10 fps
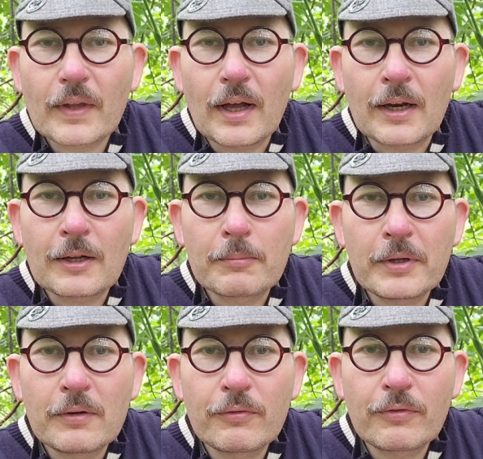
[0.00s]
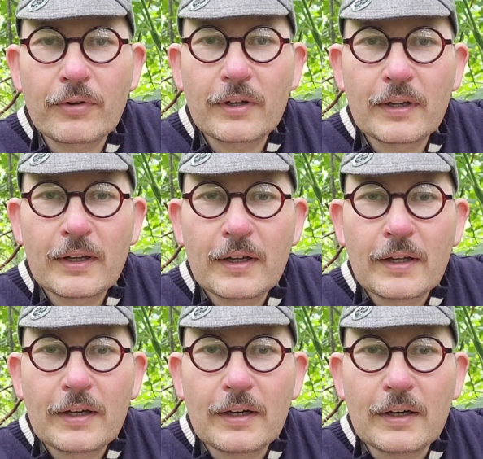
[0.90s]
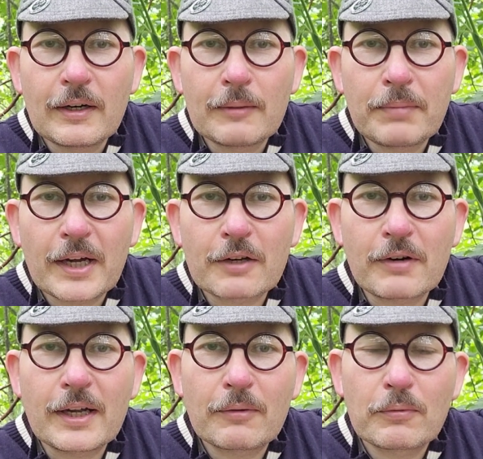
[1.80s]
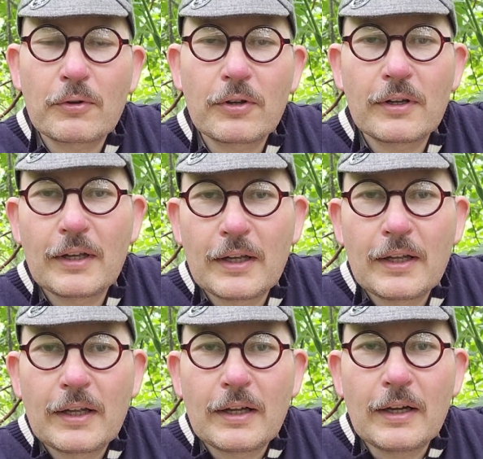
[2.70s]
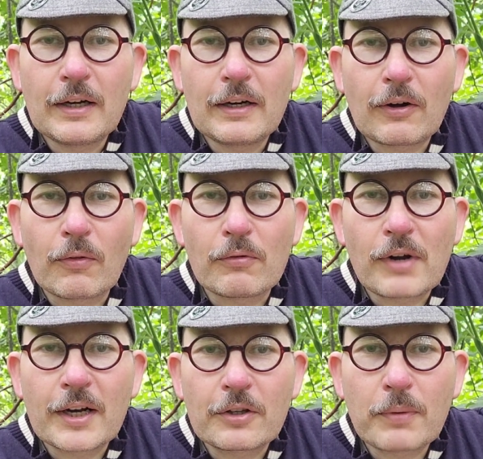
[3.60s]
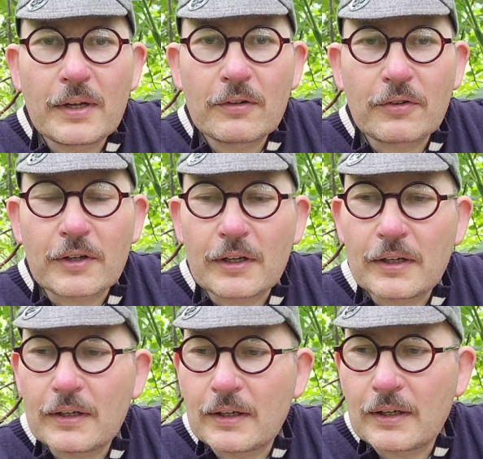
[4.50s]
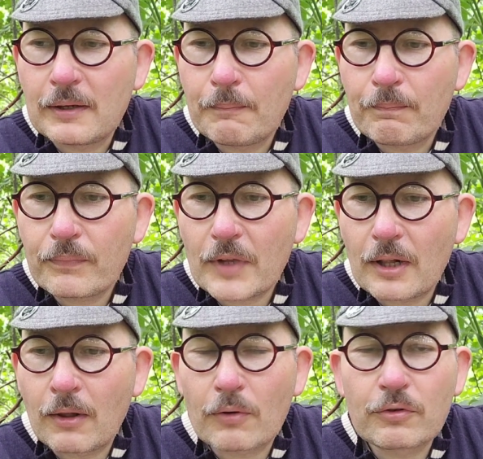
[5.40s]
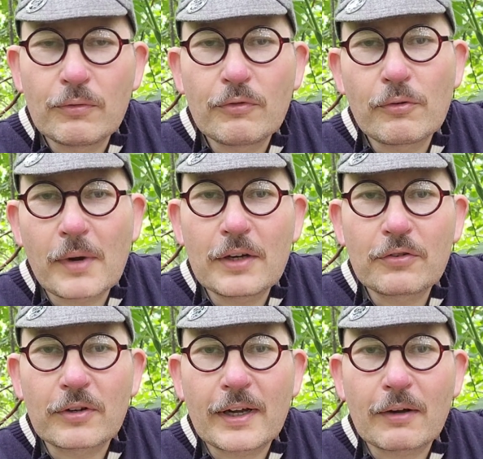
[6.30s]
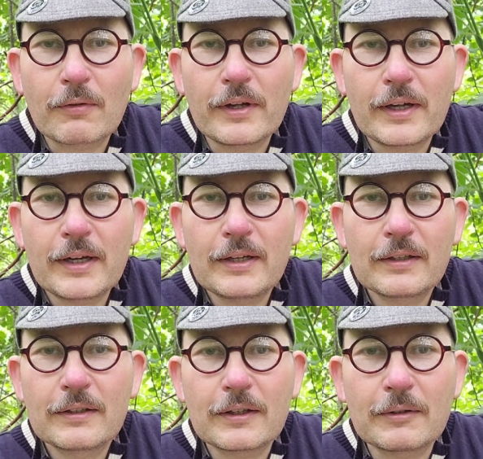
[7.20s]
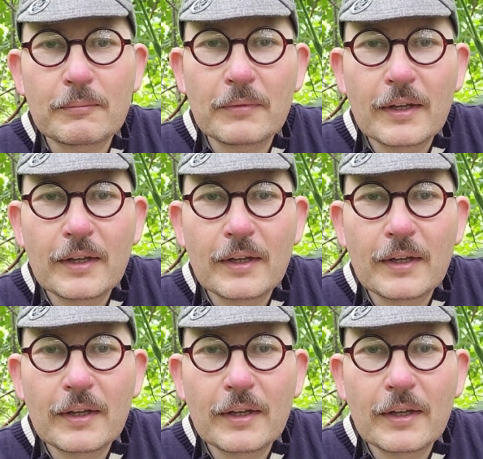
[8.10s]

a little bit of background on the Raleigh 20. Lots of information out there, and